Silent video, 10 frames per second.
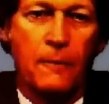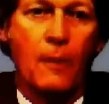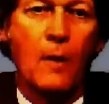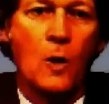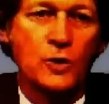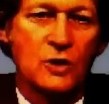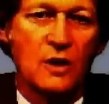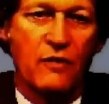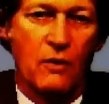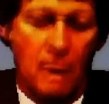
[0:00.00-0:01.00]

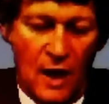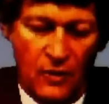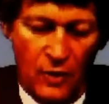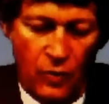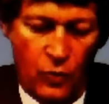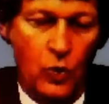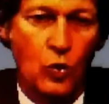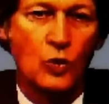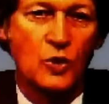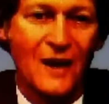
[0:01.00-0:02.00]
promotion of the method through